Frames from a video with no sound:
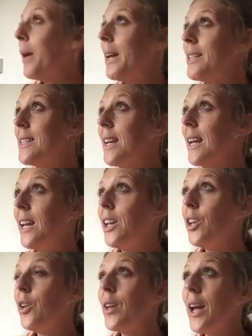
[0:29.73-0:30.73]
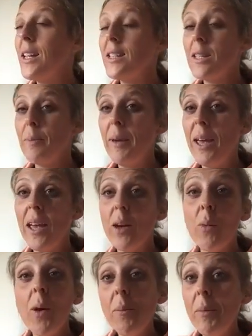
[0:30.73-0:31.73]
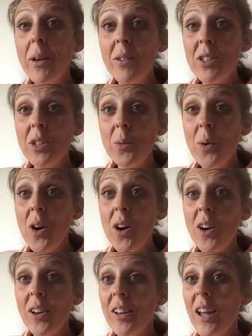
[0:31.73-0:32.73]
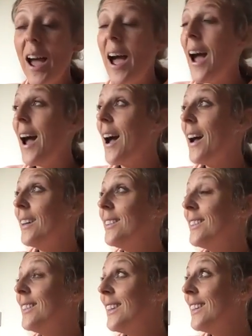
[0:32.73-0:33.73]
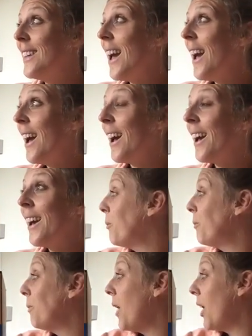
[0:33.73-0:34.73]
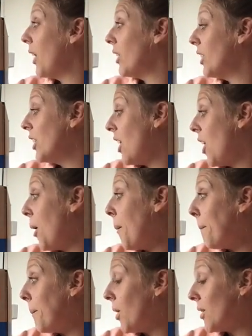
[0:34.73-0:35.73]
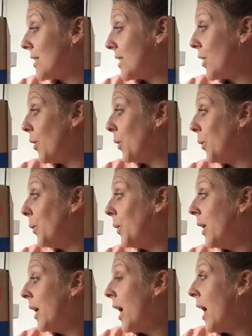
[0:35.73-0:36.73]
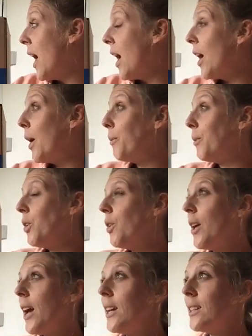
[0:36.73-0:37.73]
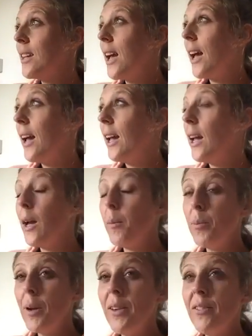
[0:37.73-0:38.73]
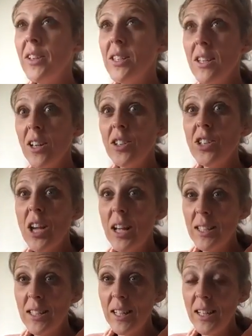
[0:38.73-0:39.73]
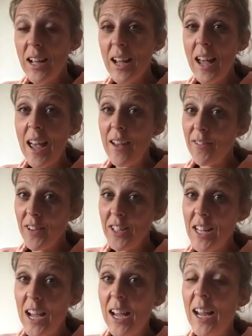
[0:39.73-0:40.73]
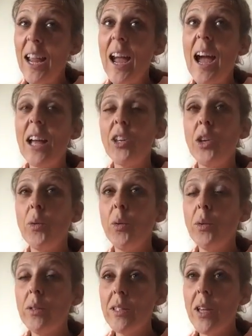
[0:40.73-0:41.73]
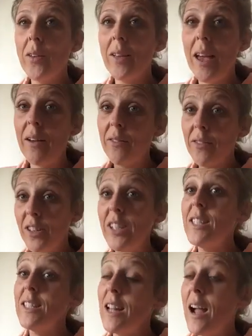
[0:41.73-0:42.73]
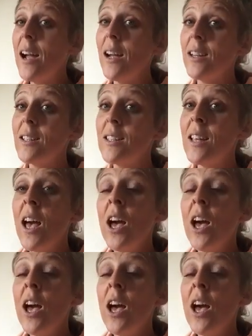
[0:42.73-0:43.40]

basically you get to pick what meals you want and yeah I'm gonna unbox it all um, you get a breakfast, lunch and dinner every day and you also get free snacks.